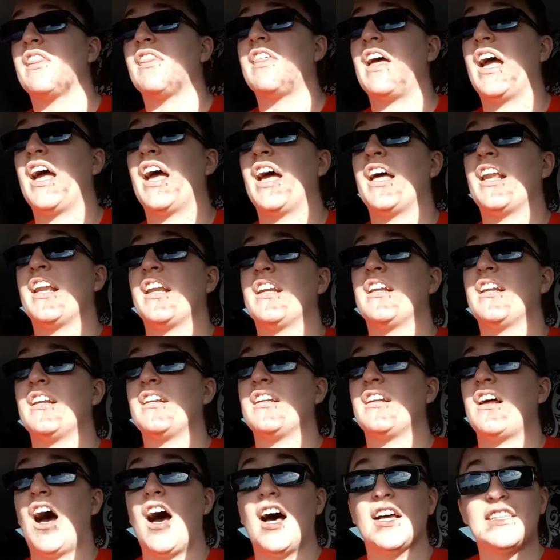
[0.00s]

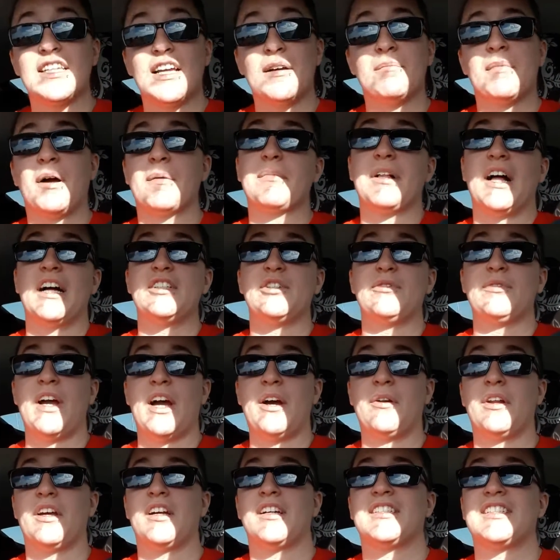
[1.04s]
then awesome, I'm glad you
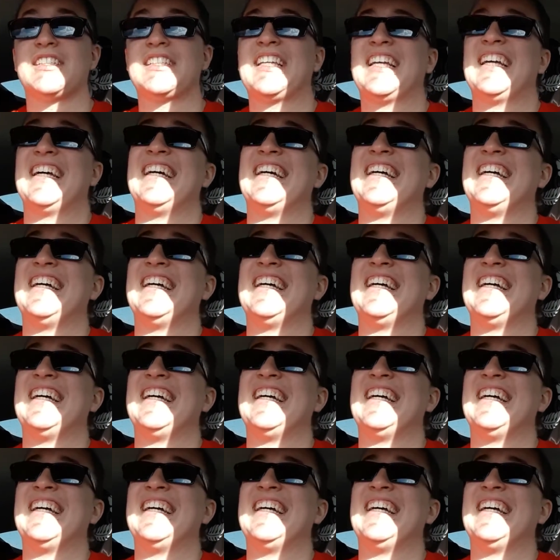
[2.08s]
found us.